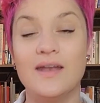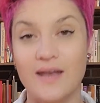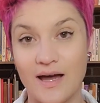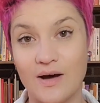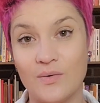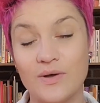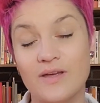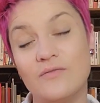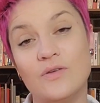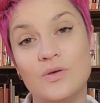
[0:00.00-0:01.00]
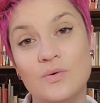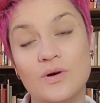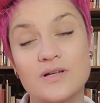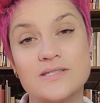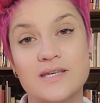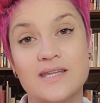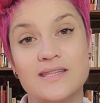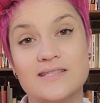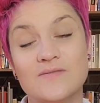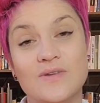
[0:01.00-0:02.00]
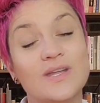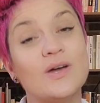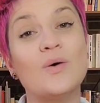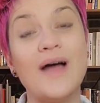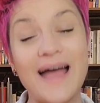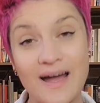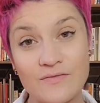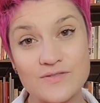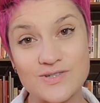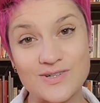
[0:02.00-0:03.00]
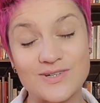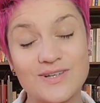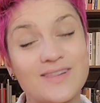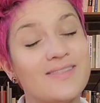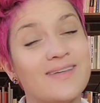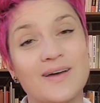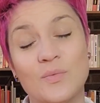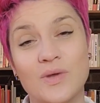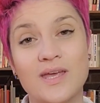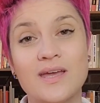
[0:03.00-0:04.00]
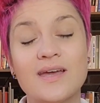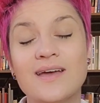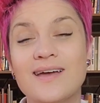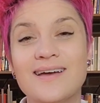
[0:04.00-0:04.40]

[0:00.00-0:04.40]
Now, if you are seeing this video after that week